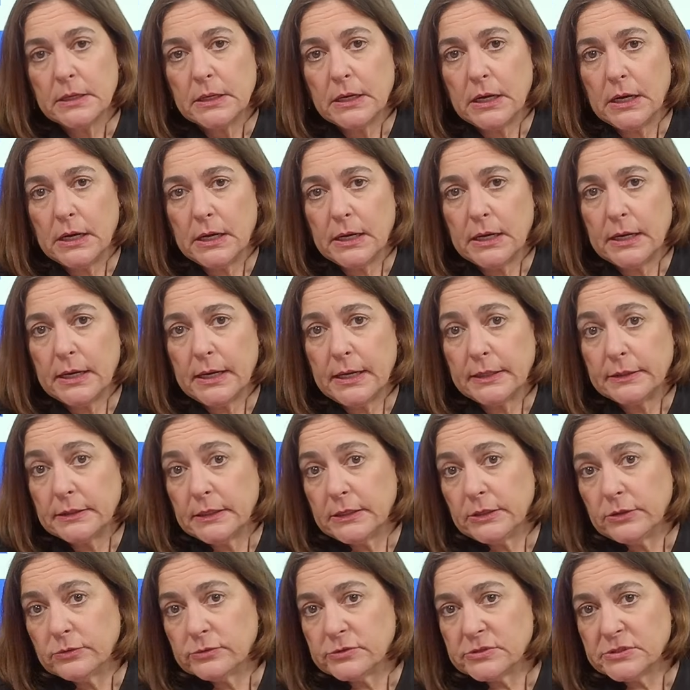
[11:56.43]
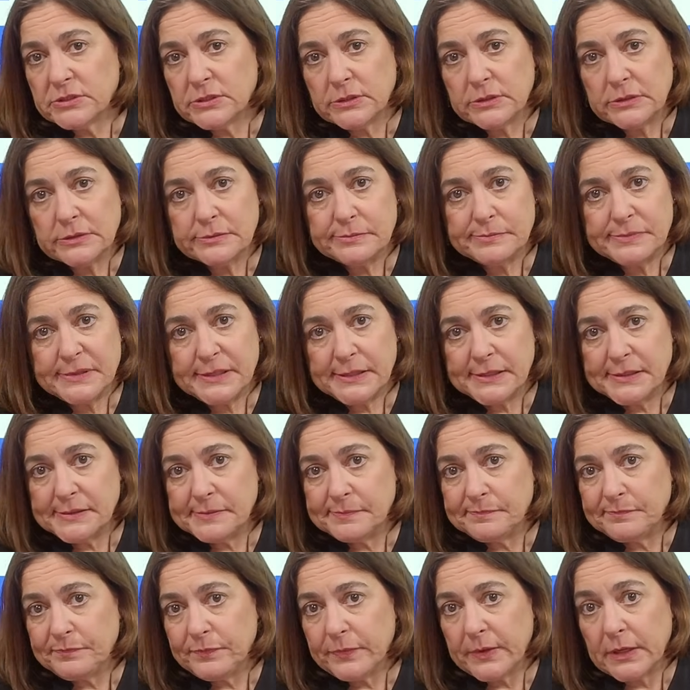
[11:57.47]
And they used to be
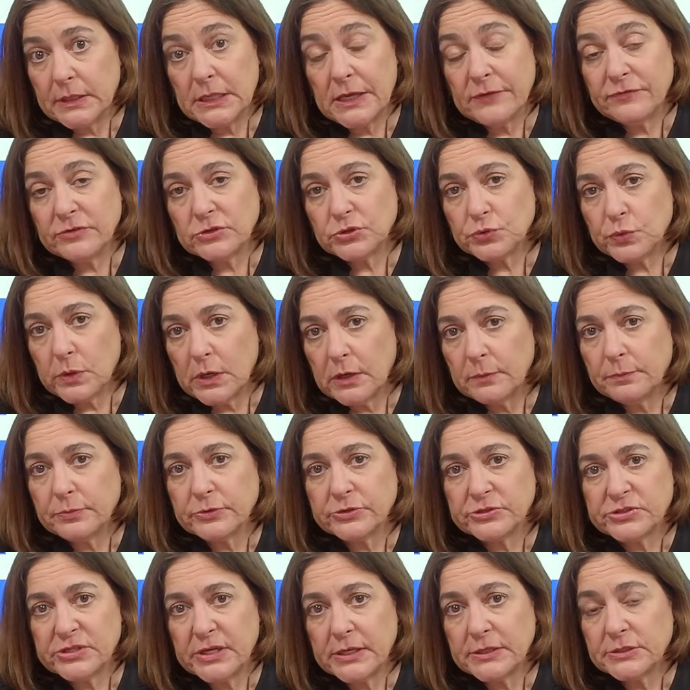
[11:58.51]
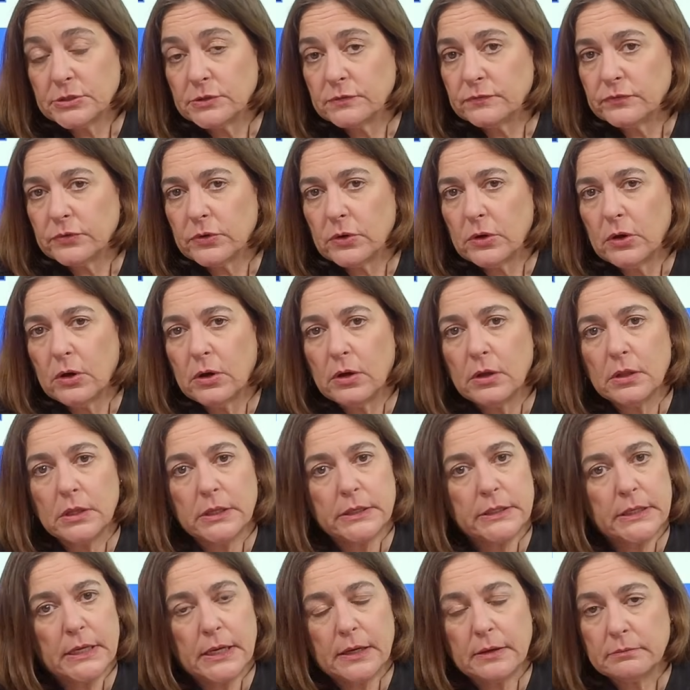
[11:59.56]
11, 12% overall. And
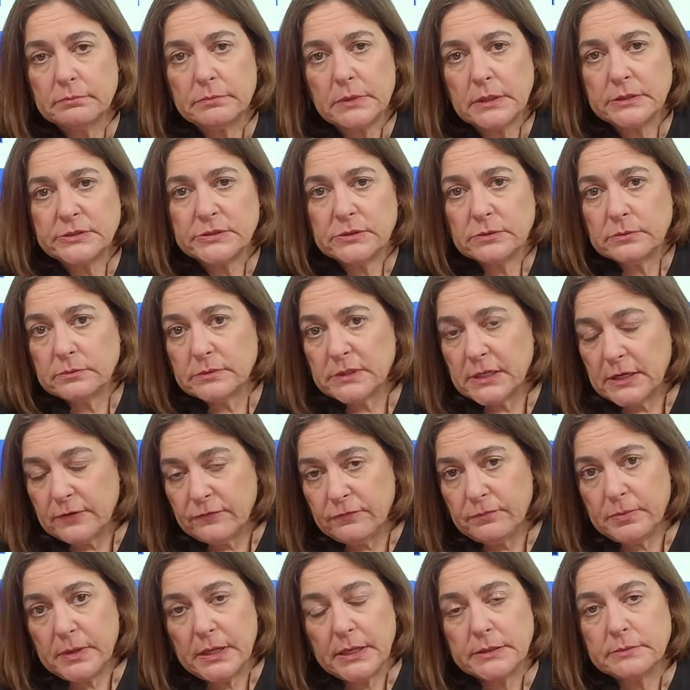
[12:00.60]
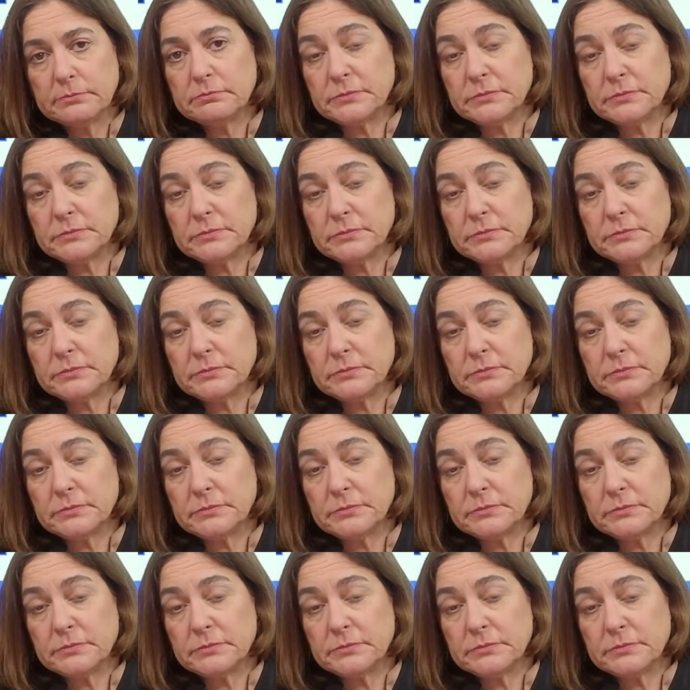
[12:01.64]
now, so they've been